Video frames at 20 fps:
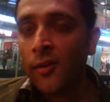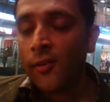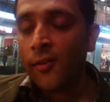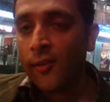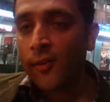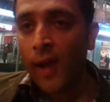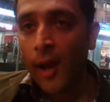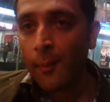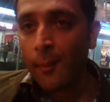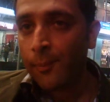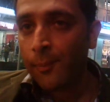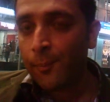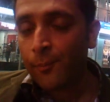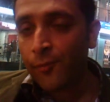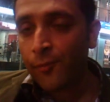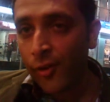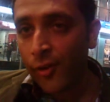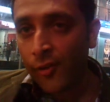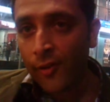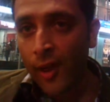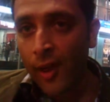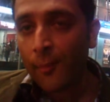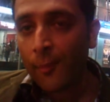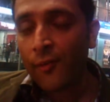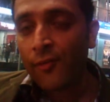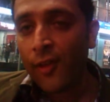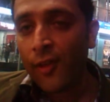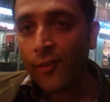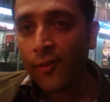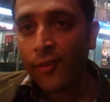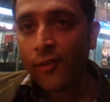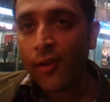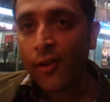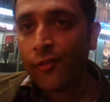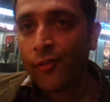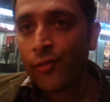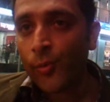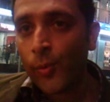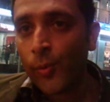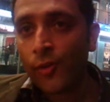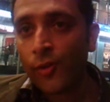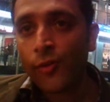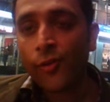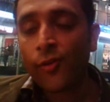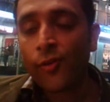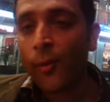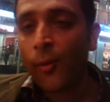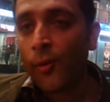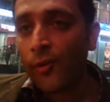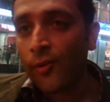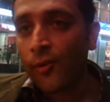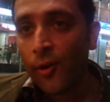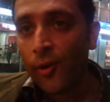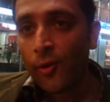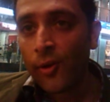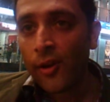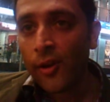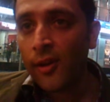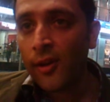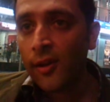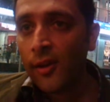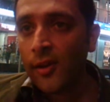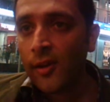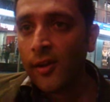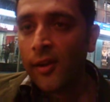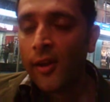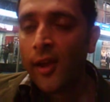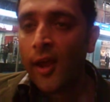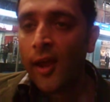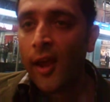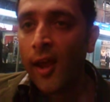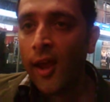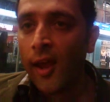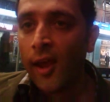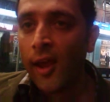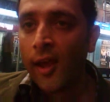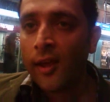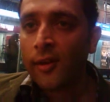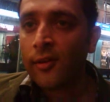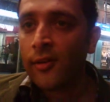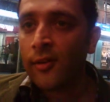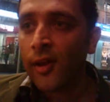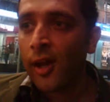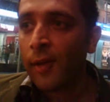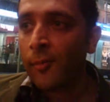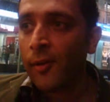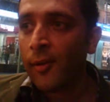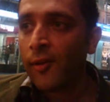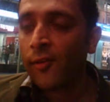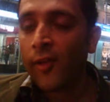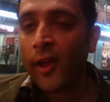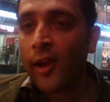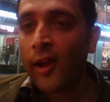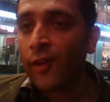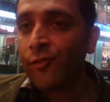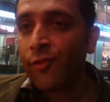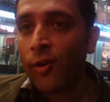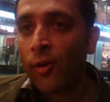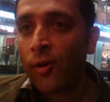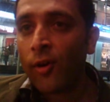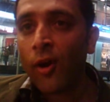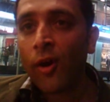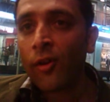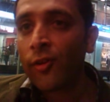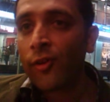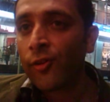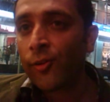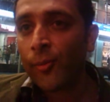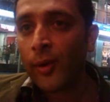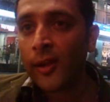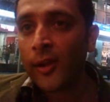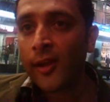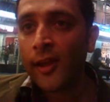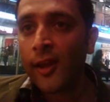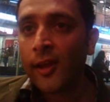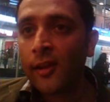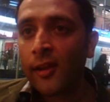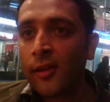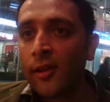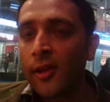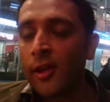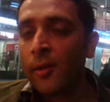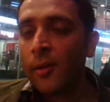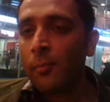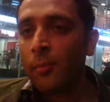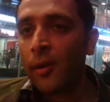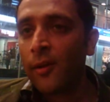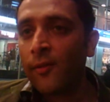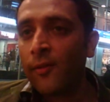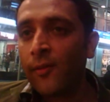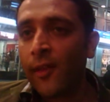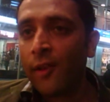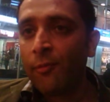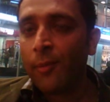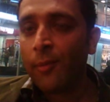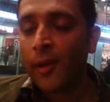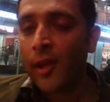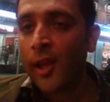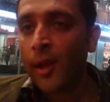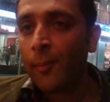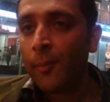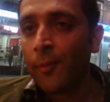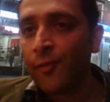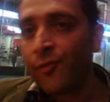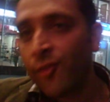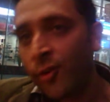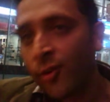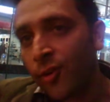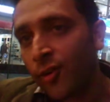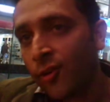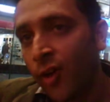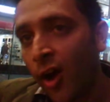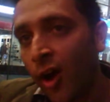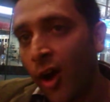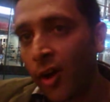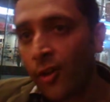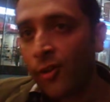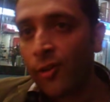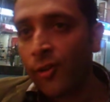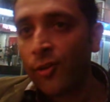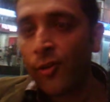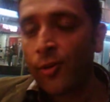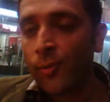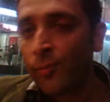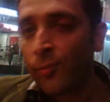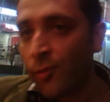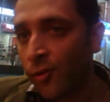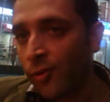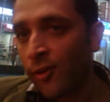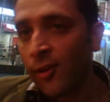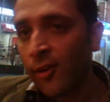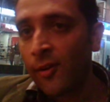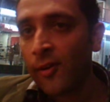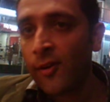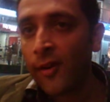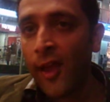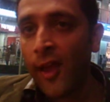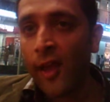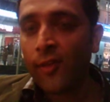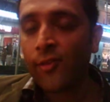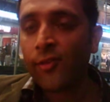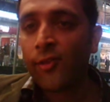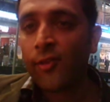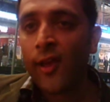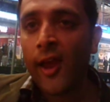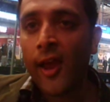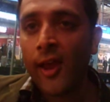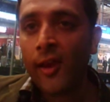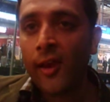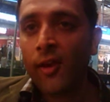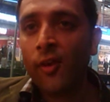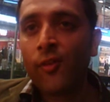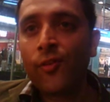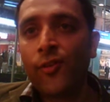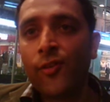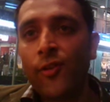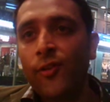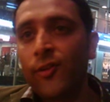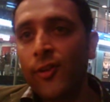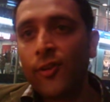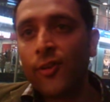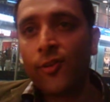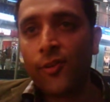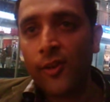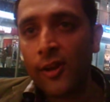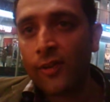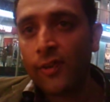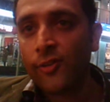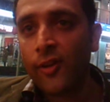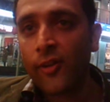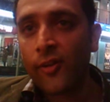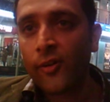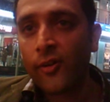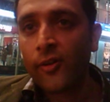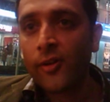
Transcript: Skype, for example, if that's the software we use, is always loaded. And it's like a phone call is ringing, but instead of picking up the phone to talk, you just hit yes, and all of a sudden you can see each other.